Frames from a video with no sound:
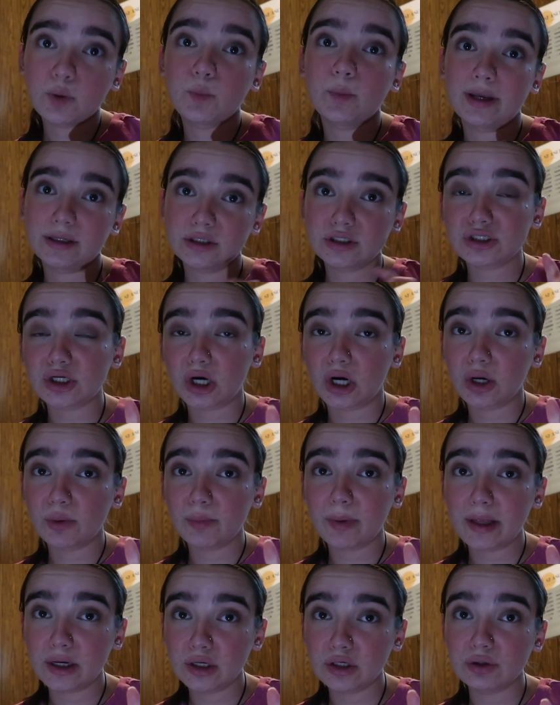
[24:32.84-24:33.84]
We had to start,
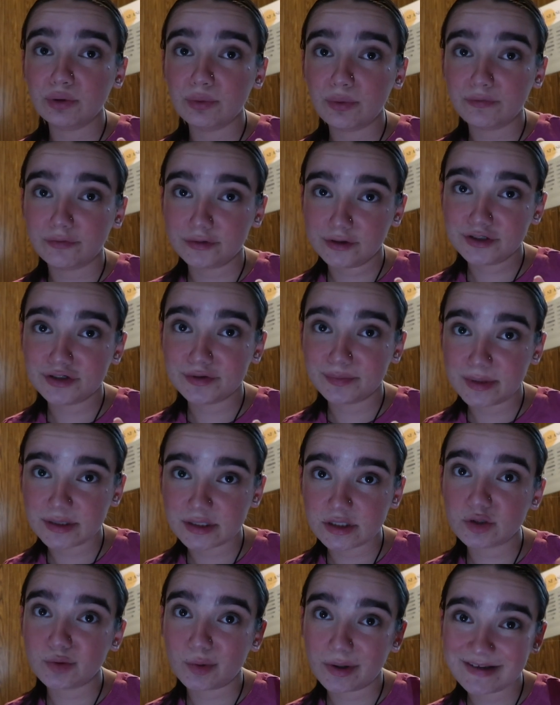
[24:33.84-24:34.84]
we had to do the first two
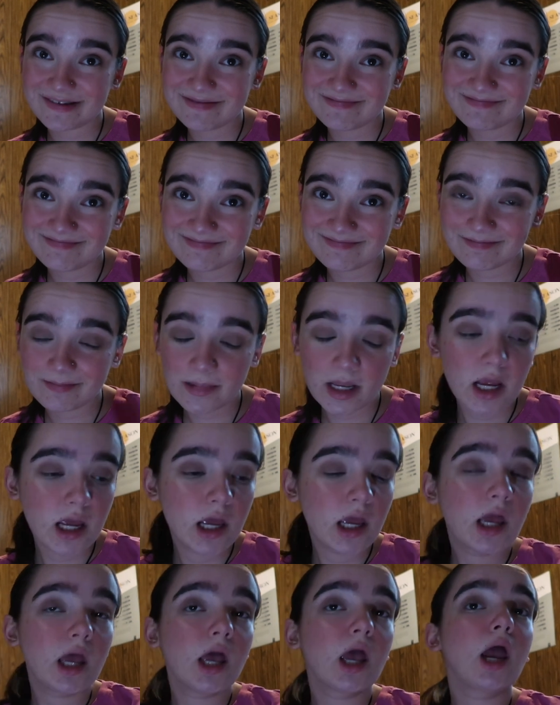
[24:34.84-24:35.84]
pieces twice.
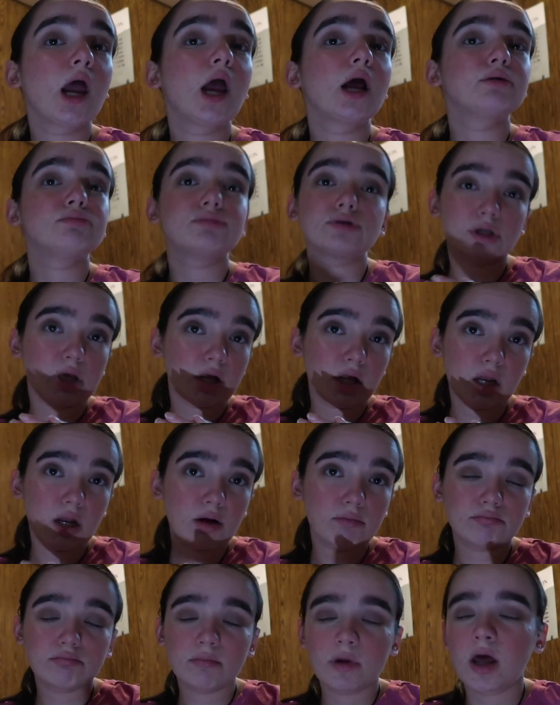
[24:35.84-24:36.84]
Just letting you
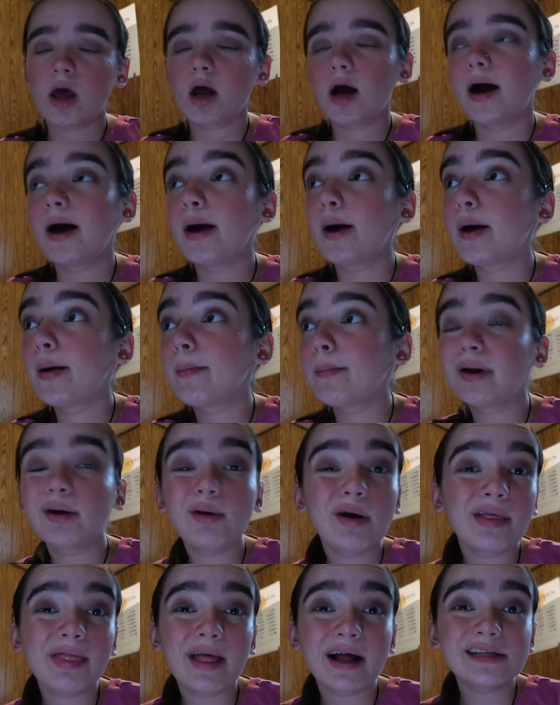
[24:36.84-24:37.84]
know. Um, but
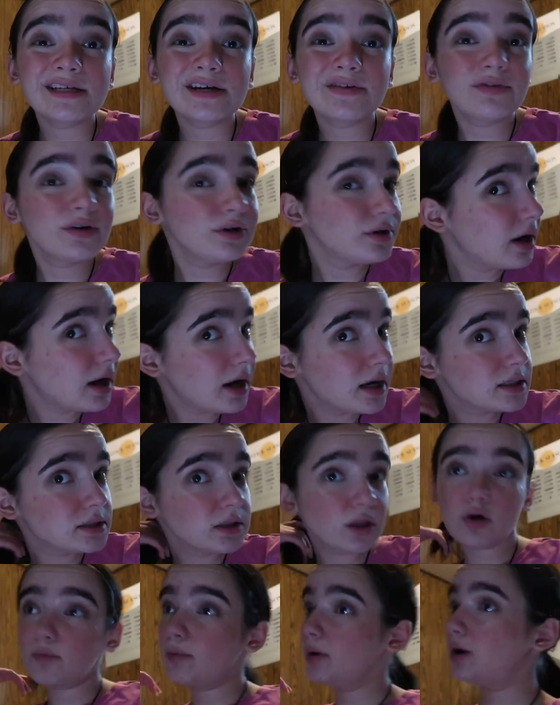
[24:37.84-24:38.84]
anyway, that's it for you guys.
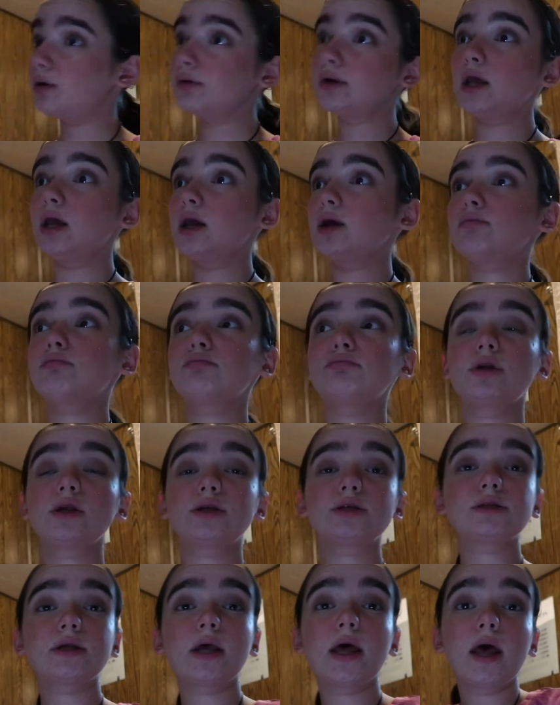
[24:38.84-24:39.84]
Low Pony,
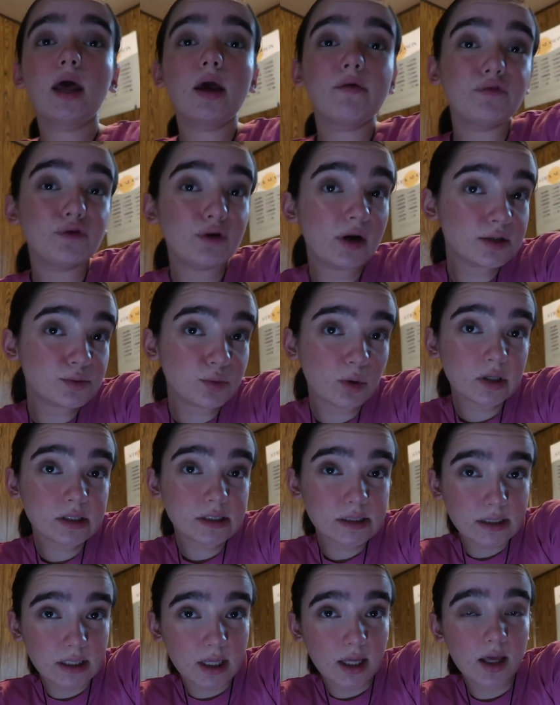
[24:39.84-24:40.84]
this is it. If you guys wanna
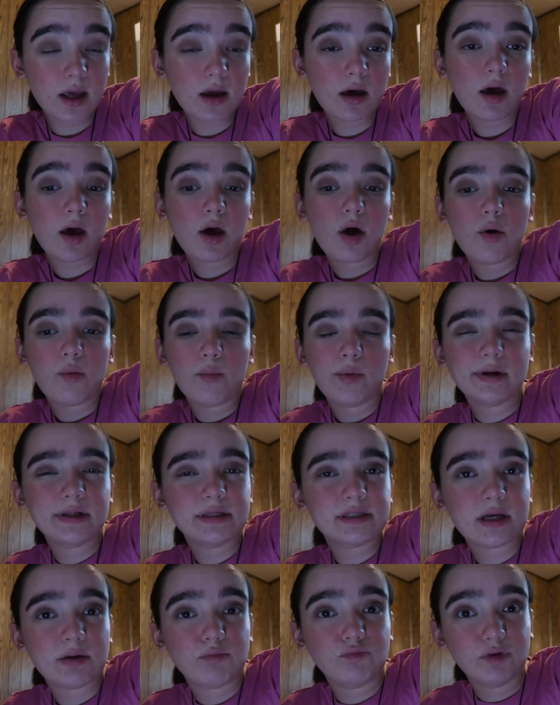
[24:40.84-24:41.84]
see what
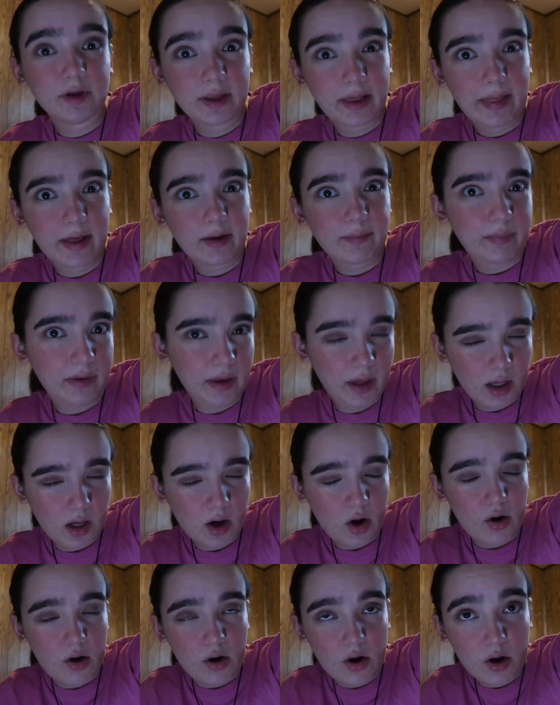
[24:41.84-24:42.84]
it's really like
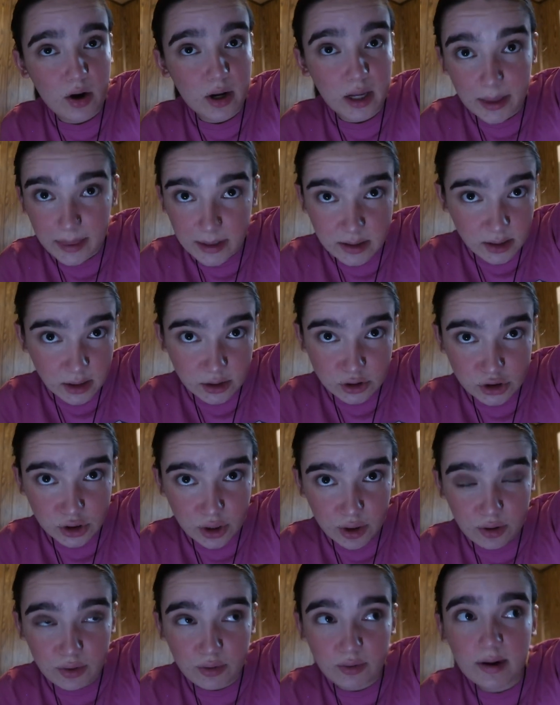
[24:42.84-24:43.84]
being in the dance
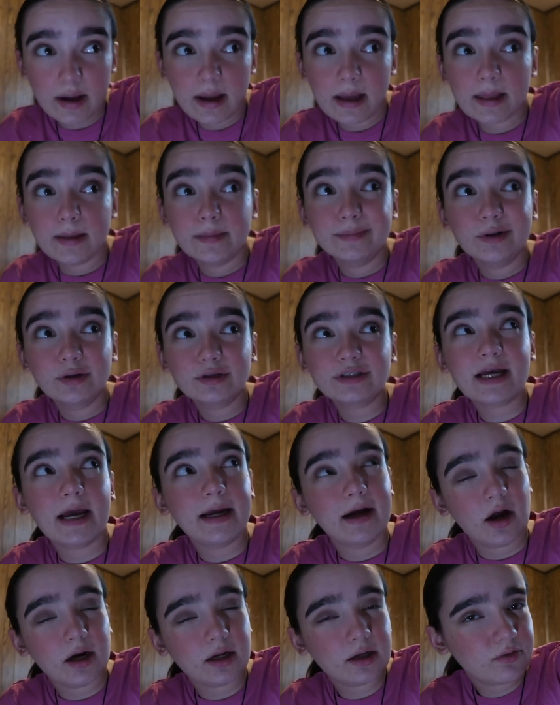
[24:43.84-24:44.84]
show in the most
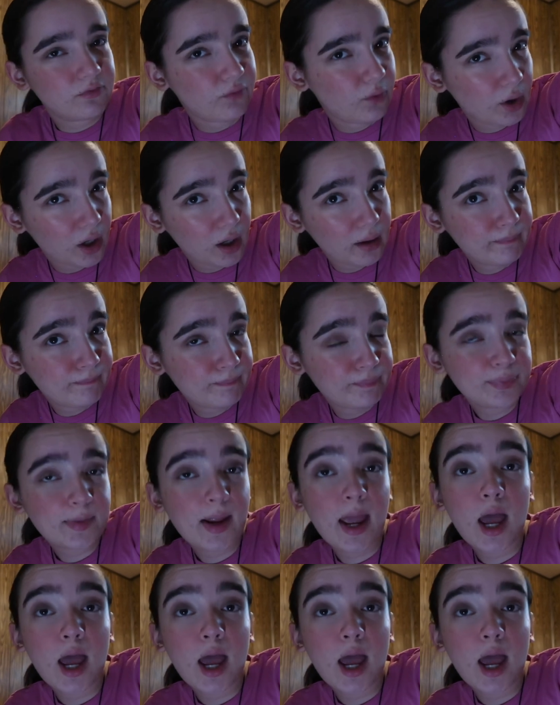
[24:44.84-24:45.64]
chaotic form,